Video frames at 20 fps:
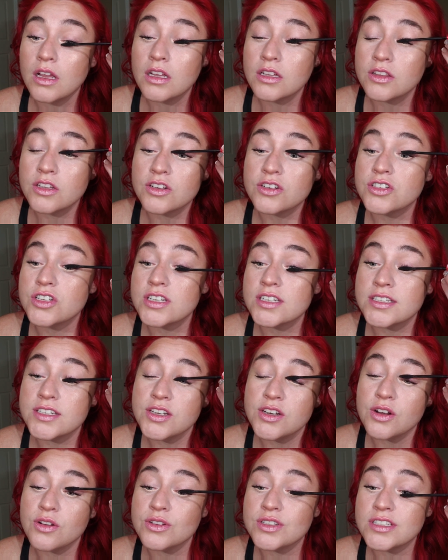There's just,
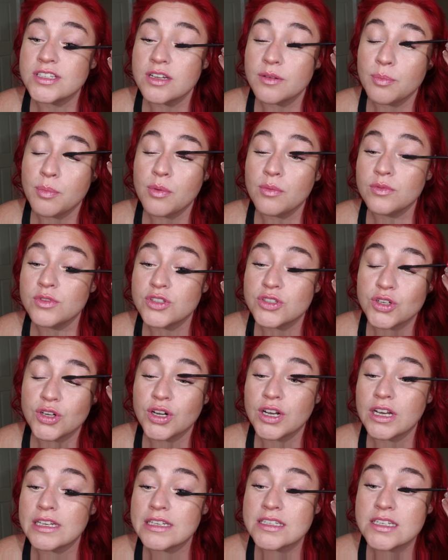
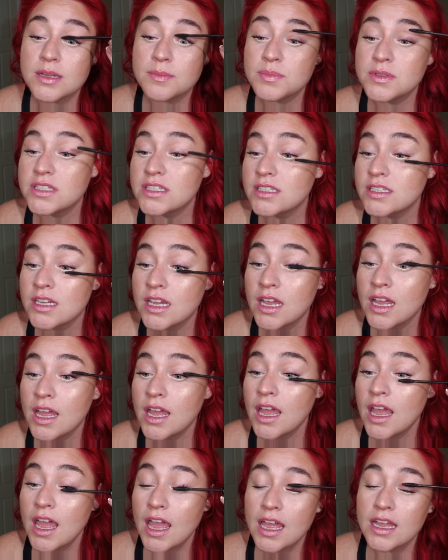certain tips
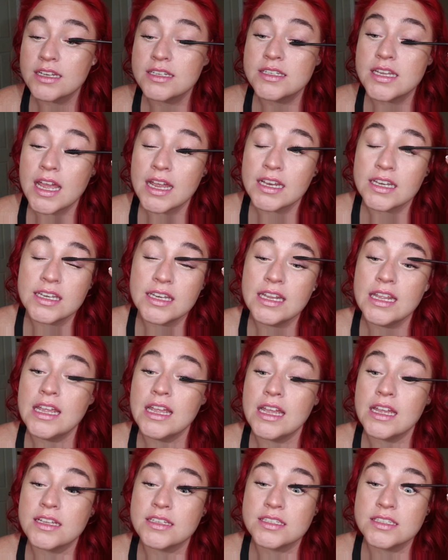and
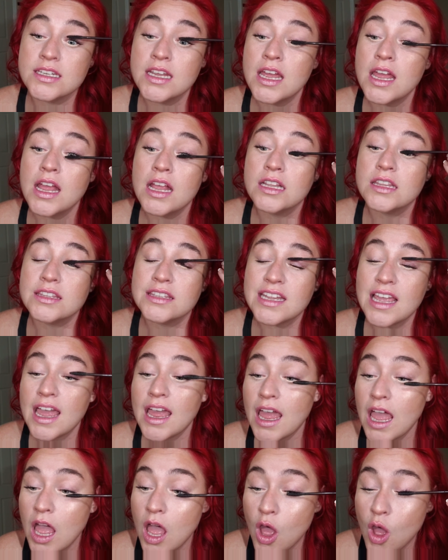techniques
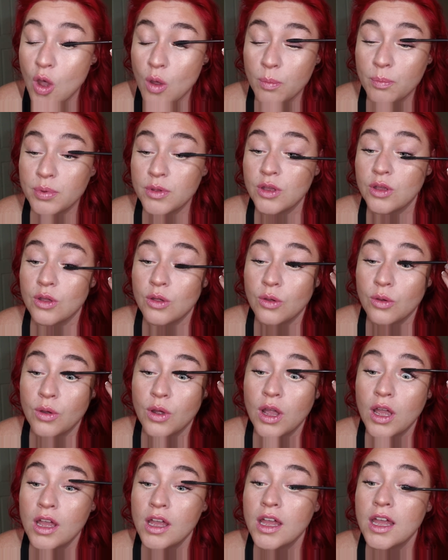that help
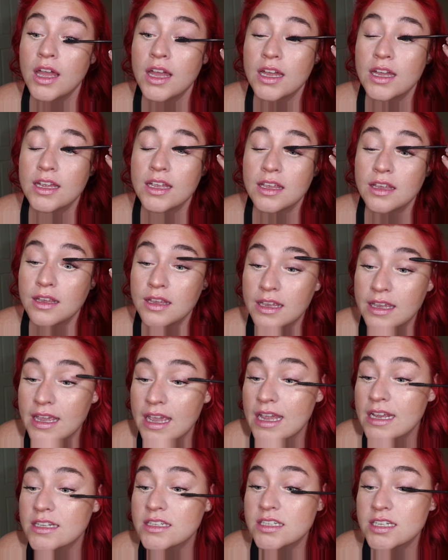you
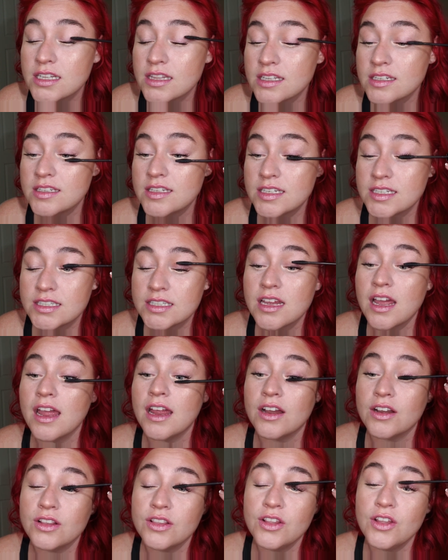get to the
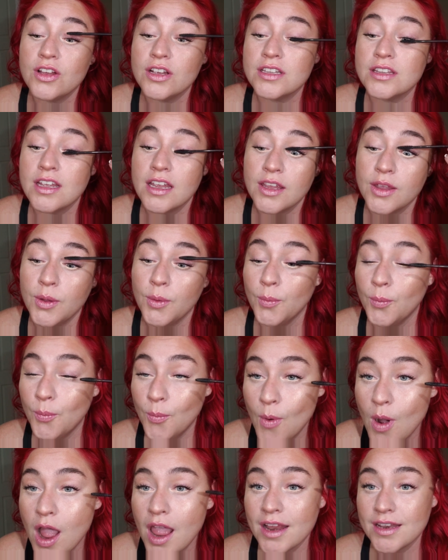desired look that you
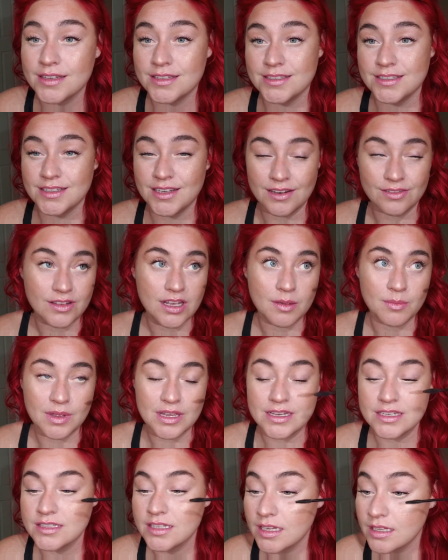want, if that
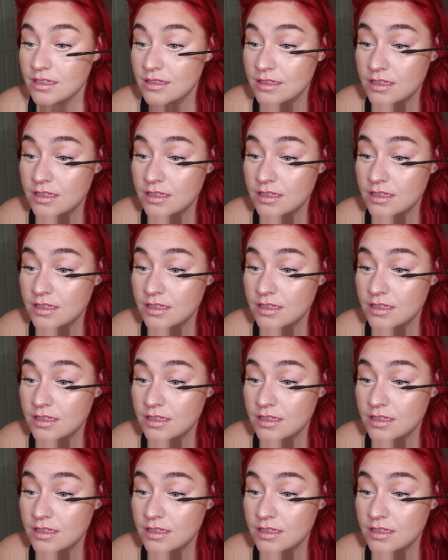makes sense.